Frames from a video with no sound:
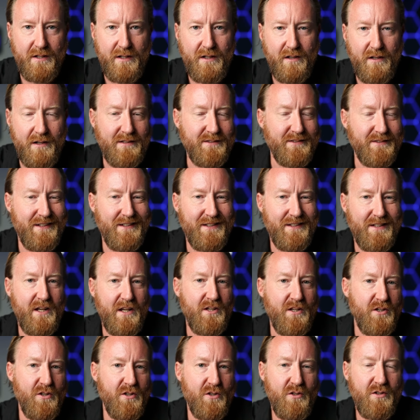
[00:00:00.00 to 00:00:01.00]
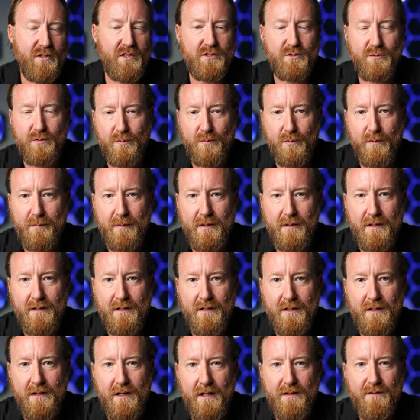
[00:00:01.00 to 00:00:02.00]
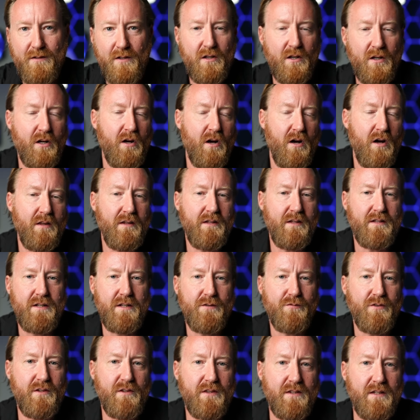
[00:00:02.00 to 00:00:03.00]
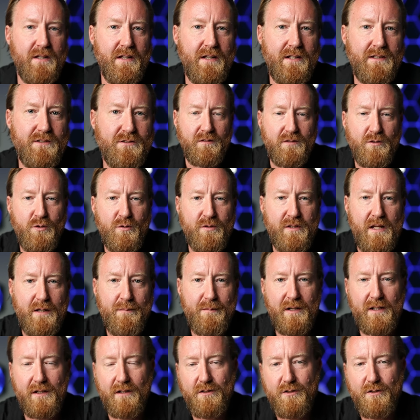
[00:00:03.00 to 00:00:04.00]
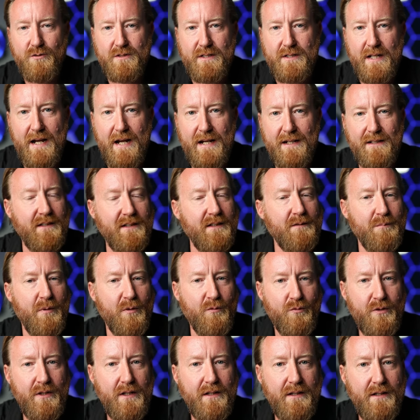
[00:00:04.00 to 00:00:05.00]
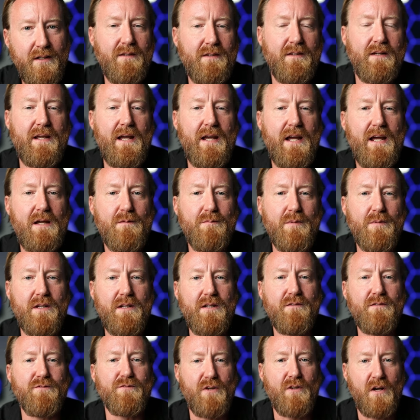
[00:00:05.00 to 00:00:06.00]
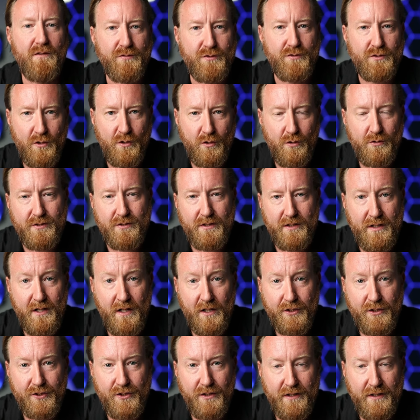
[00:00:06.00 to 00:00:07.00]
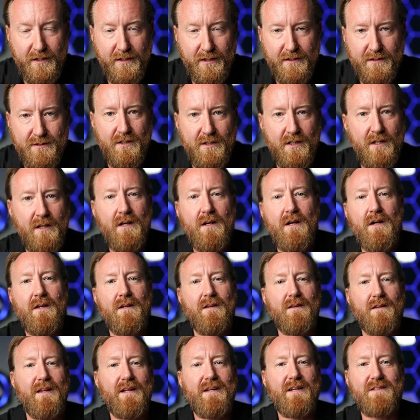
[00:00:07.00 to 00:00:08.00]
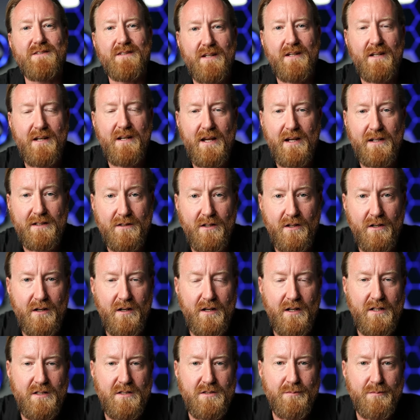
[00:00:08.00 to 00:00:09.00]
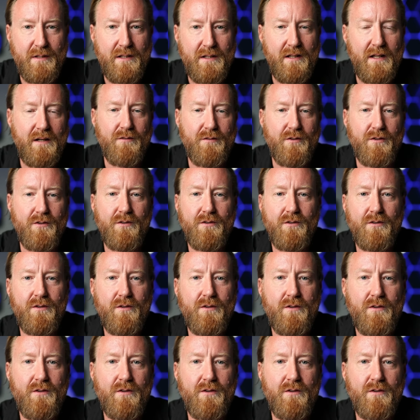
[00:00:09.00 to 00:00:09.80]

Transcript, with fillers: on the internet is going to tell you to do this with women. And they're going to call it different things, new gimmick, a new tactic. But really, the game of soul seduction is let us connect on an intimate level.